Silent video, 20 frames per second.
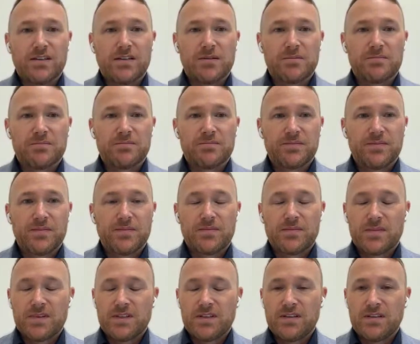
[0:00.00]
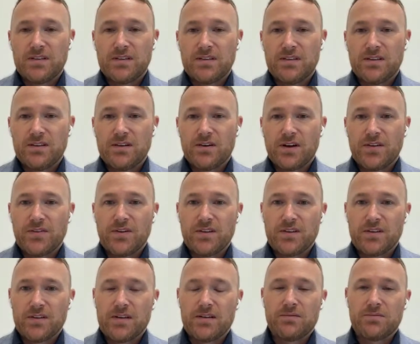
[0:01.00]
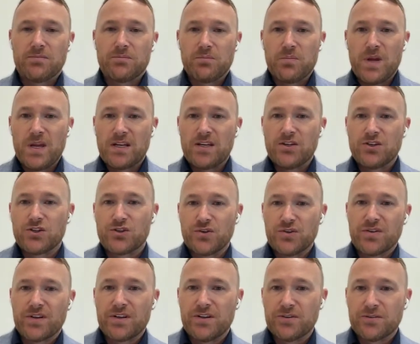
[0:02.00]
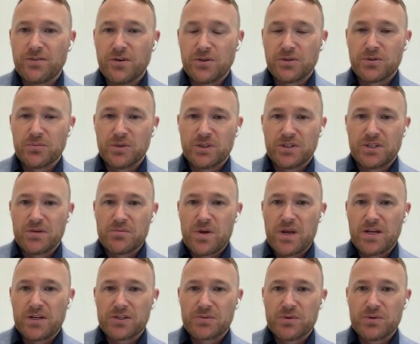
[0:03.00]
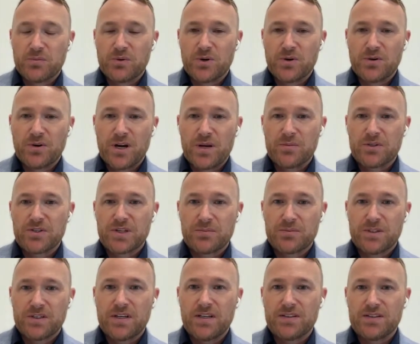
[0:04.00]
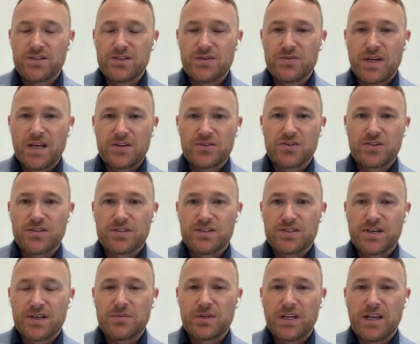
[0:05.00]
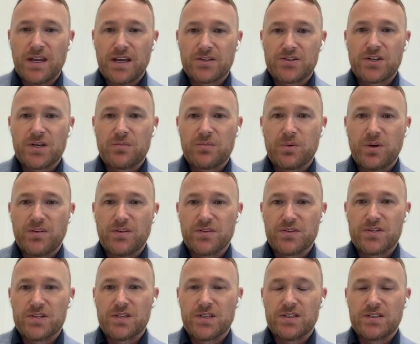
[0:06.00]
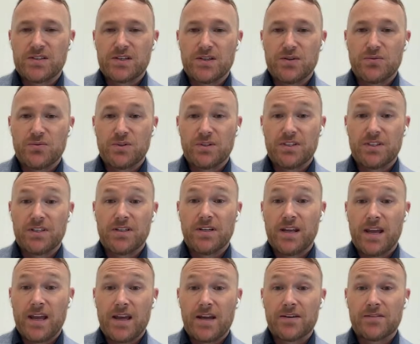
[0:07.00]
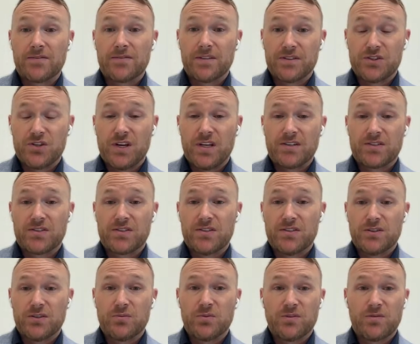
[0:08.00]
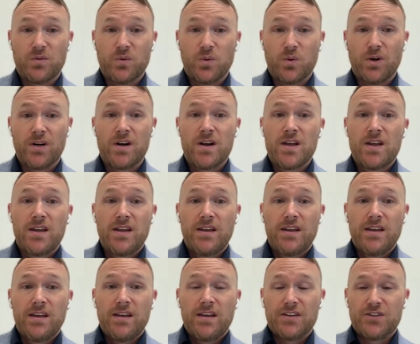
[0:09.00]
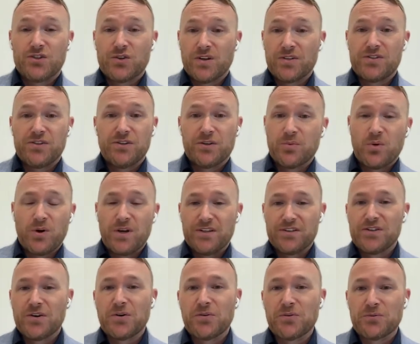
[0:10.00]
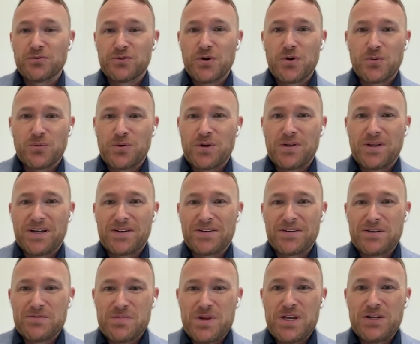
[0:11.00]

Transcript: I think making sure that your vulnerability management program is up to date too. Now's a good time to catch up on those things that you really didn't have a chance to do before. And Sean, to your point, don't roll out any